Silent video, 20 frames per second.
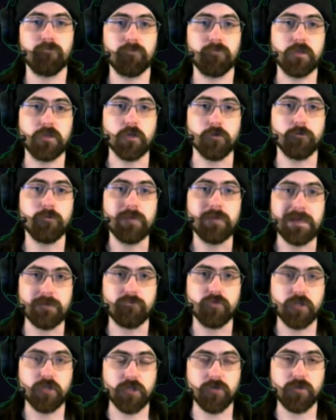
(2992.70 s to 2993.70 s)
dopamine
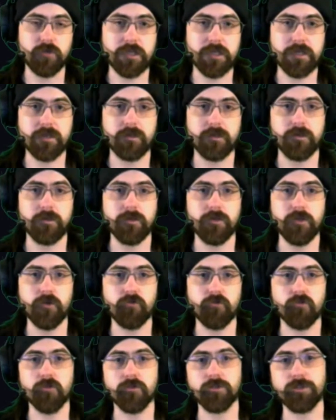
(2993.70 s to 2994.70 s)
producing
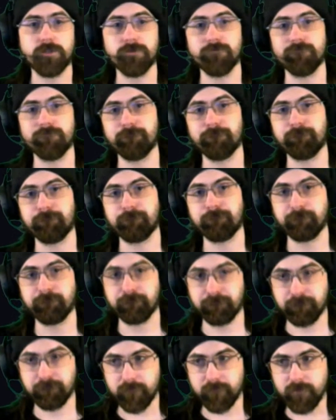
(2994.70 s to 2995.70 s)
neurons.
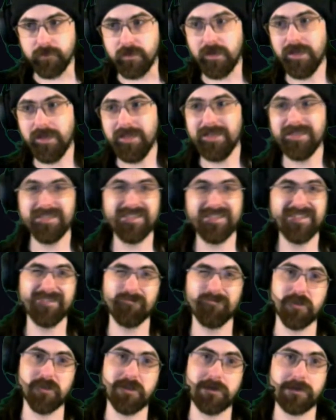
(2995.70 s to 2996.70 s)

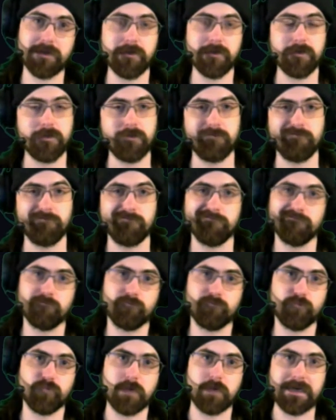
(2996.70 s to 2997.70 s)
Didn't work.
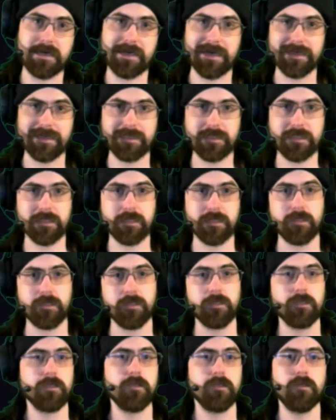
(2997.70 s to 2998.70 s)
Brain cancer,
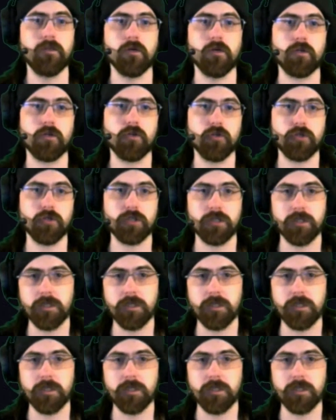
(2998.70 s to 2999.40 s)
not good.